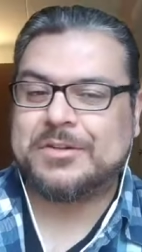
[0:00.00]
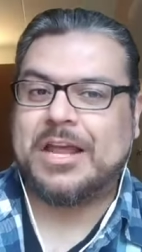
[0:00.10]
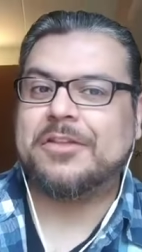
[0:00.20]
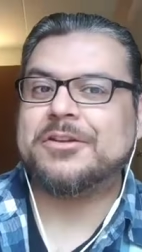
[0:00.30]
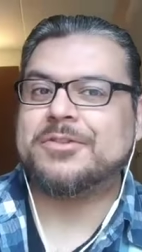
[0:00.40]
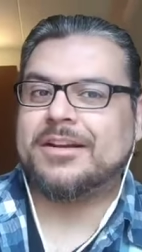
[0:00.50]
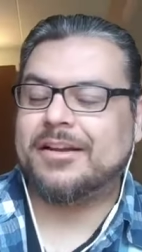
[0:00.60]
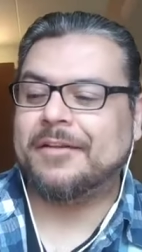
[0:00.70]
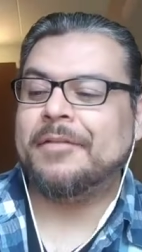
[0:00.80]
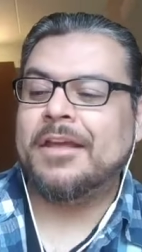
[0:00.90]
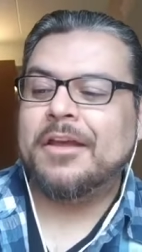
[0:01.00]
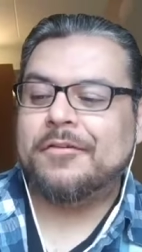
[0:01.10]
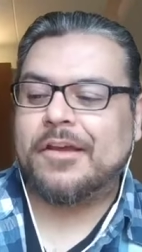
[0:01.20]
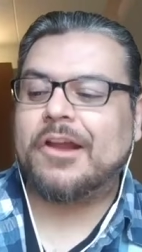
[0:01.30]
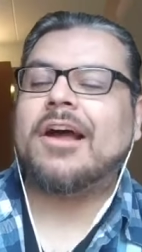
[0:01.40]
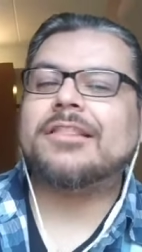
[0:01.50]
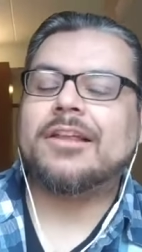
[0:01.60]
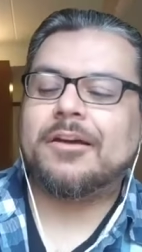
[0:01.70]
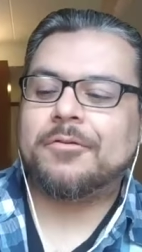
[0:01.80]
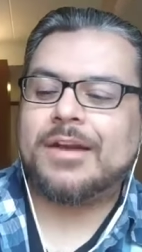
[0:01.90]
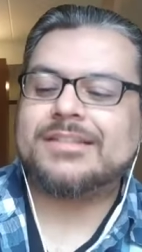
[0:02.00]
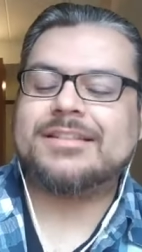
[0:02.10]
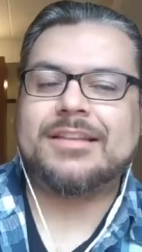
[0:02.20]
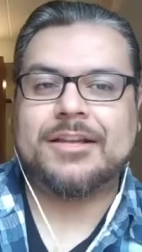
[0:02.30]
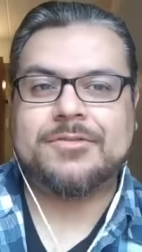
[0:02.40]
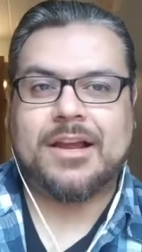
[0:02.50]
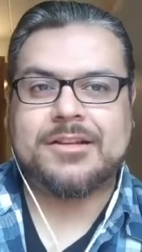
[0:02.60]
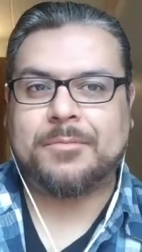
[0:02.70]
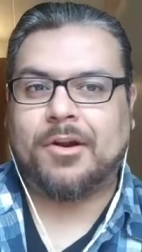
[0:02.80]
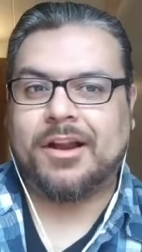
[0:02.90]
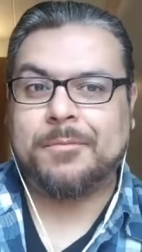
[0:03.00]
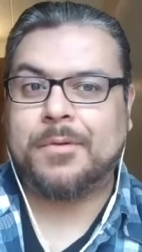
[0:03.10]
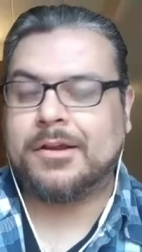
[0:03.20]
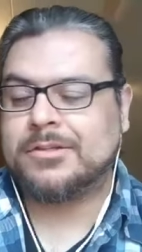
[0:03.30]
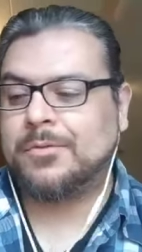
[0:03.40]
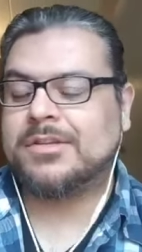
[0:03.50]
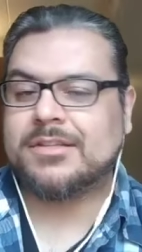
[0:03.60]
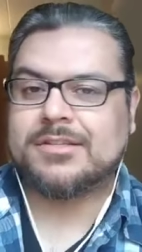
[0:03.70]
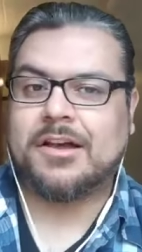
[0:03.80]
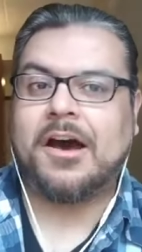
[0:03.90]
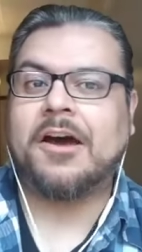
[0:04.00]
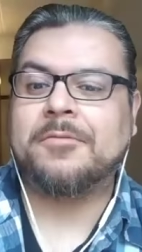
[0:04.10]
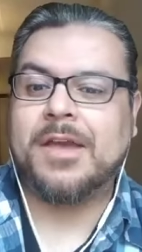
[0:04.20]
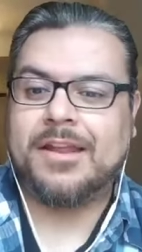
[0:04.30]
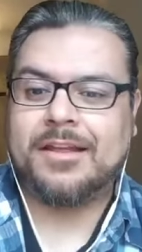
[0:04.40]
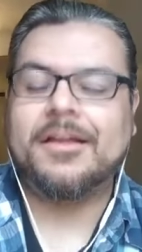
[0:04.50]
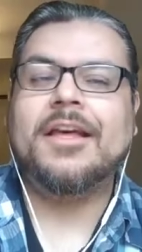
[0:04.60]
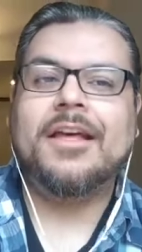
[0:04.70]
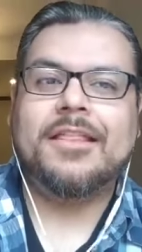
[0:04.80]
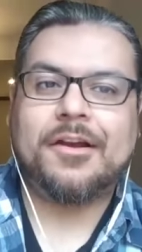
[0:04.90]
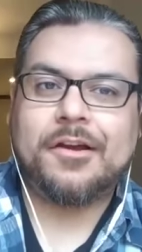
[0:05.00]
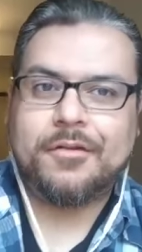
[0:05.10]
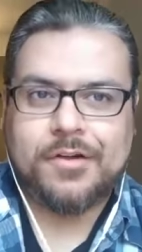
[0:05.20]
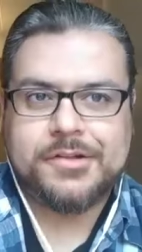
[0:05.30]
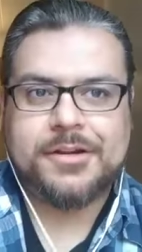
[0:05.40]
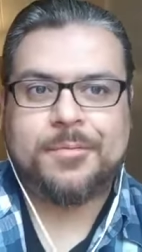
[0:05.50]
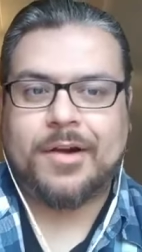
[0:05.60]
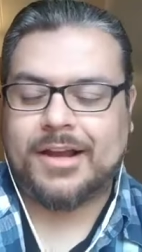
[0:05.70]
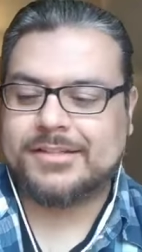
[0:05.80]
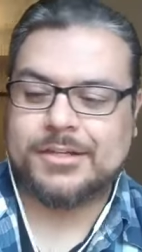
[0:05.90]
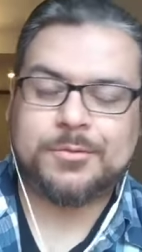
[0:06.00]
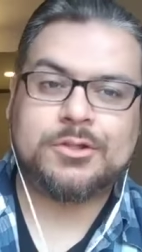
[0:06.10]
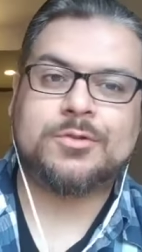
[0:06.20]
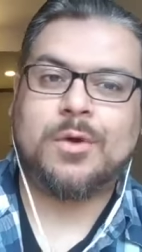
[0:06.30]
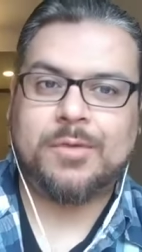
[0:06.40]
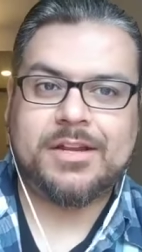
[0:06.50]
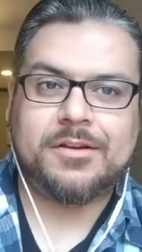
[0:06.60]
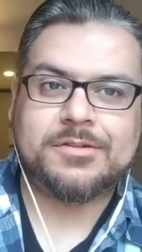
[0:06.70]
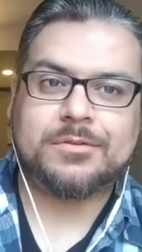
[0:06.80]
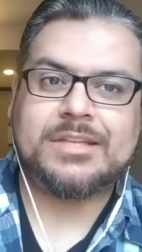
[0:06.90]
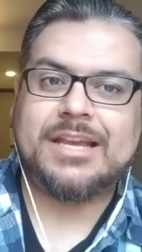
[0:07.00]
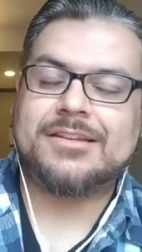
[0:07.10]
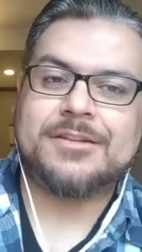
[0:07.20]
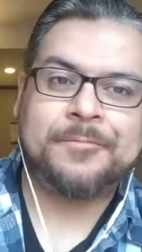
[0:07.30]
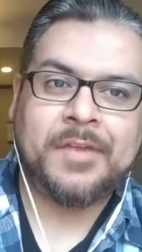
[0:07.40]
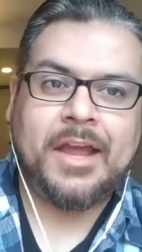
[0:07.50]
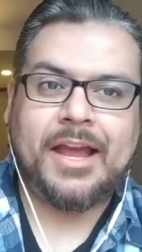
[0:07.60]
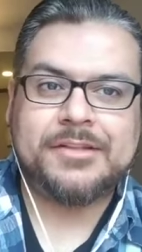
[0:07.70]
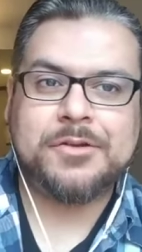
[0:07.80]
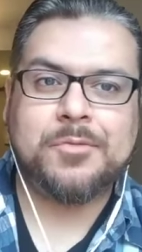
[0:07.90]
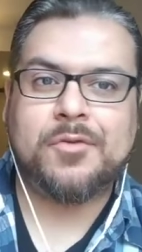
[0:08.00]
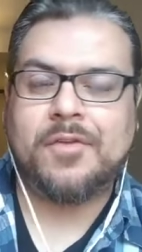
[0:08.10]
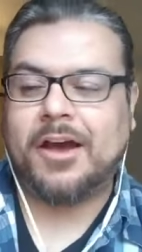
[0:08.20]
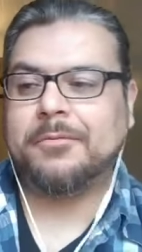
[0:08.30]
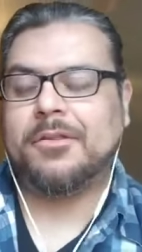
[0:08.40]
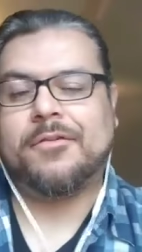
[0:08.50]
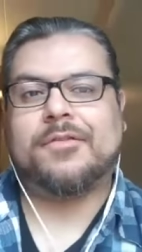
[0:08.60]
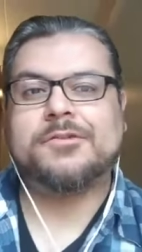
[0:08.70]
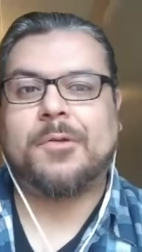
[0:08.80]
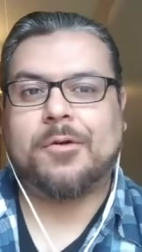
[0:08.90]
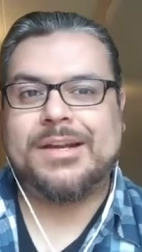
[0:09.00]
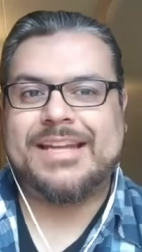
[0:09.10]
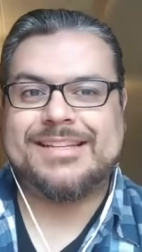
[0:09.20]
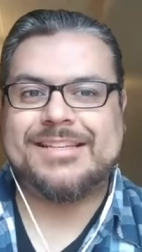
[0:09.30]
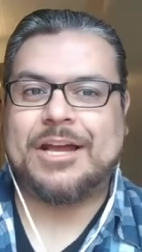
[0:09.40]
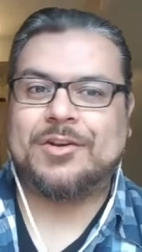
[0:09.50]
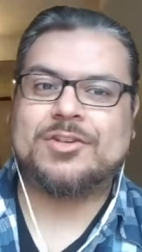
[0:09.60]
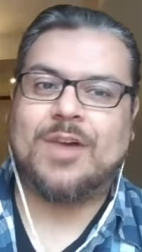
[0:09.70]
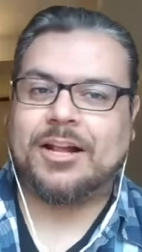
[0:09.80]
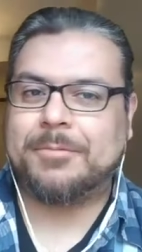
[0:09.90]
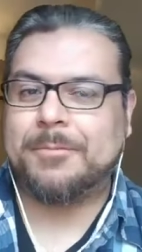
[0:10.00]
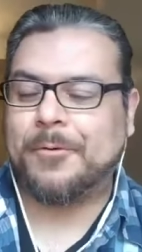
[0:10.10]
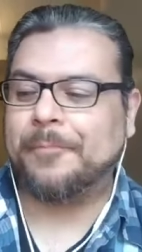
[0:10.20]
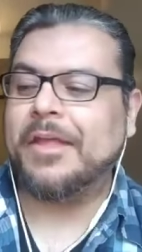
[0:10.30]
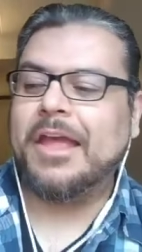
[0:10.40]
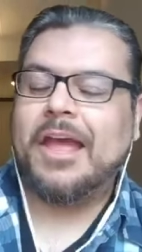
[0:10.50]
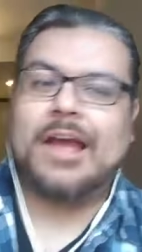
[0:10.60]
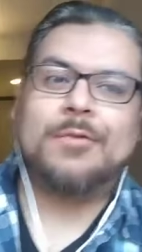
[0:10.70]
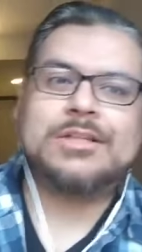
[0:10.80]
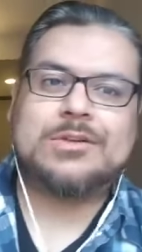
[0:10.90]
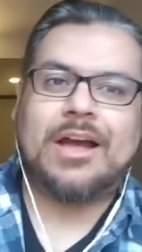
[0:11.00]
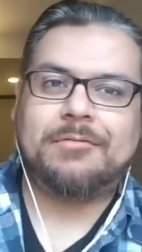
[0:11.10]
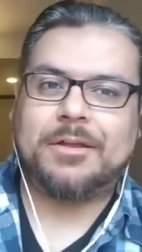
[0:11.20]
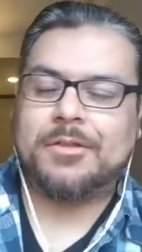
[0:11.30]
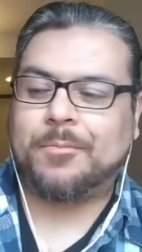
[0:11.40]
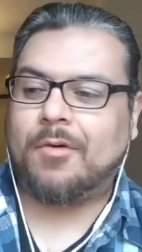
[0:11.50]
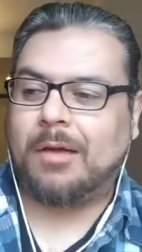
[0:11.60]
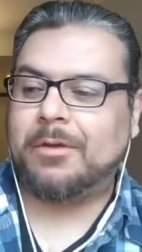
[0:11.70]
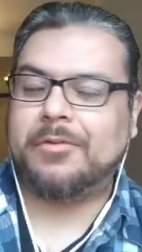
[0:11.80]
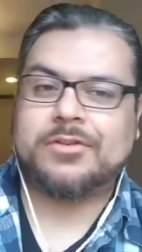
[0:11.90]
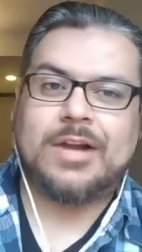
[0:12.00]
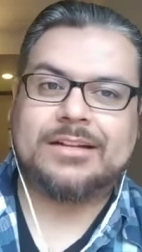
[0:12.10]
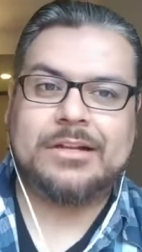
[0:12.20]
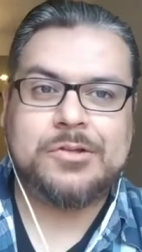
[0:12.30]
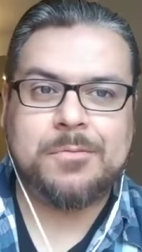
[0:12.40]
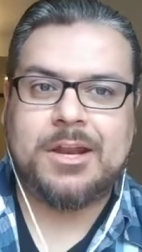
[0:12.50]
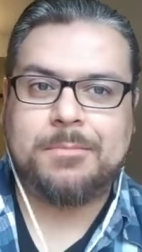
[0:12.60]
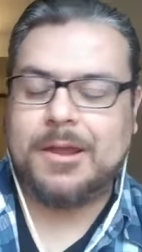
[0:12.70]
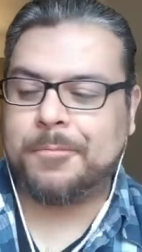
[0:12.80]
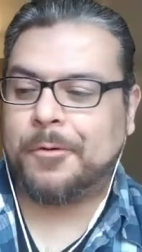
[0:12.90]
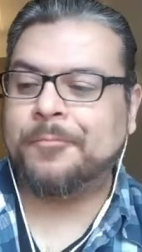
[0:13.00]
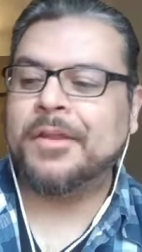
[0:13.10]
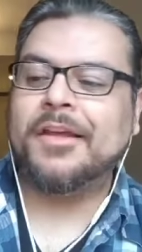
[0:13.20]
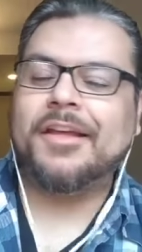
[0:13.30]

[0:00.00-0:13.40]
now they're trying to figure out the rest of the attraction marketing puzzle, which is automating the conversion process, which is what we also teach as you move on. But the first part we teach is how to attract people. And once you have the, the problem of attracting too many people,